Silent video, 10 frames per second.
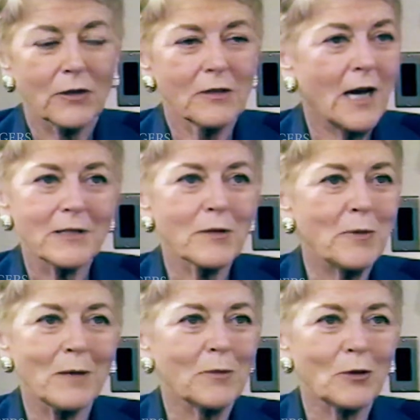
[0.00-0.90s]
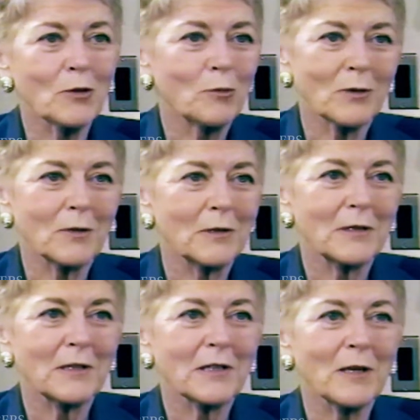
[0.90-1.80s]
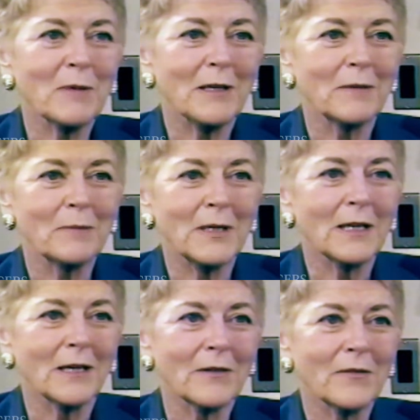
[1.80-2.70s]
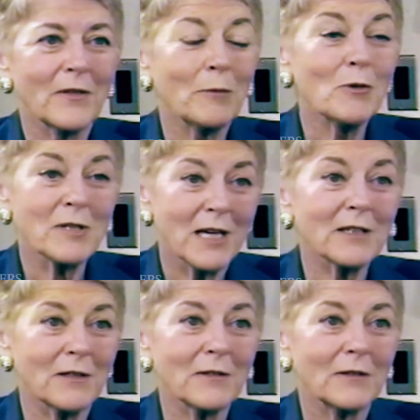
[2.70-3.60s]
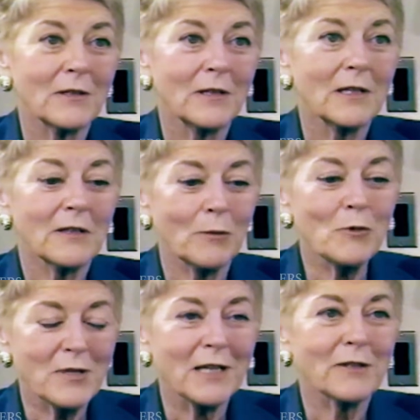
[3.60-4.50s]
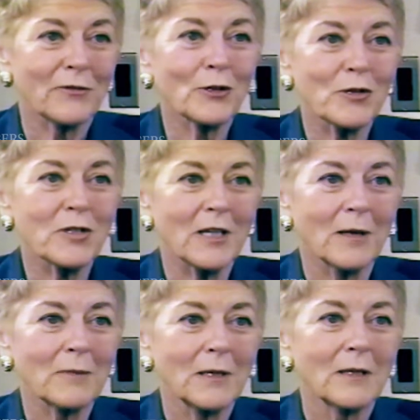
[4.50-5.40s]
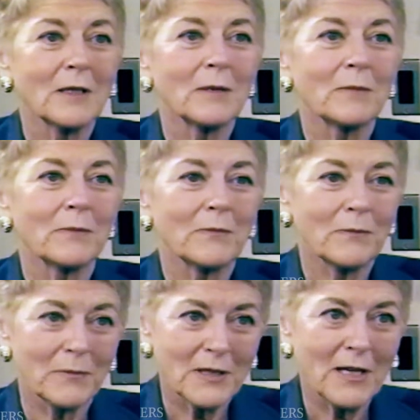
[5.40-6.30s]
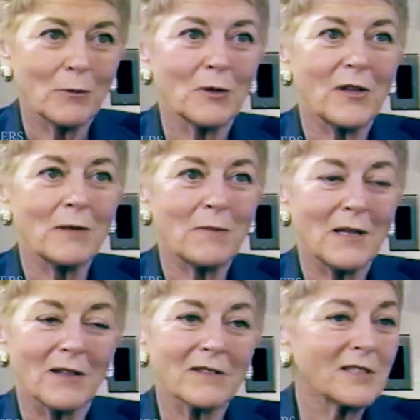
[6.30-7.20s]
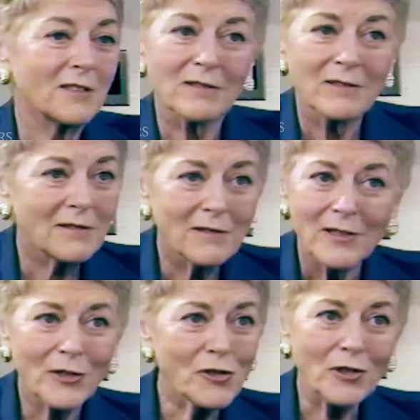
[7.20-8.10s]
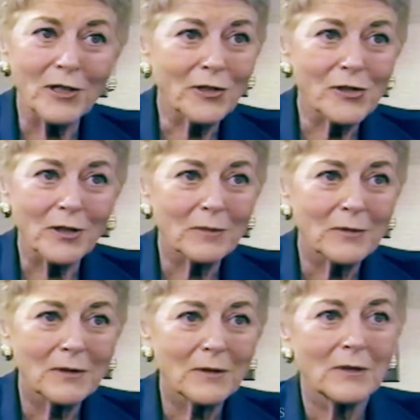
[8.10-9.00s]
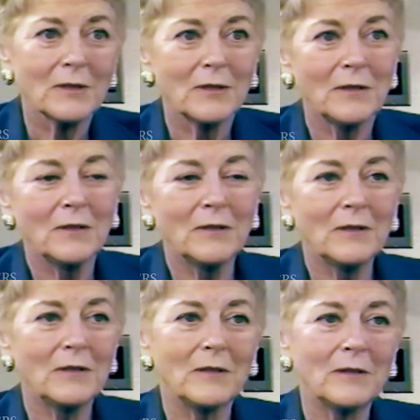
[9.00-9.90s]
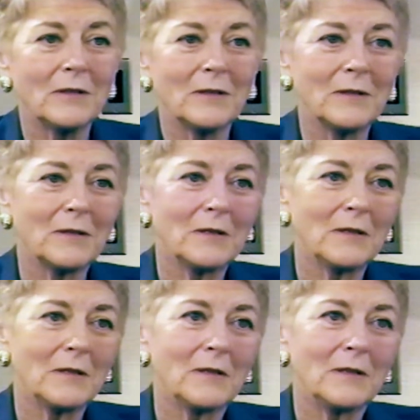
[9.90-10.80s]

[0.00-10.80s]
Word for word: there are lots of people who will come in behind. They won't take the, they won't take the first step, but they will be there. So. There's your leadership. You know, that, that reminds me of something else I was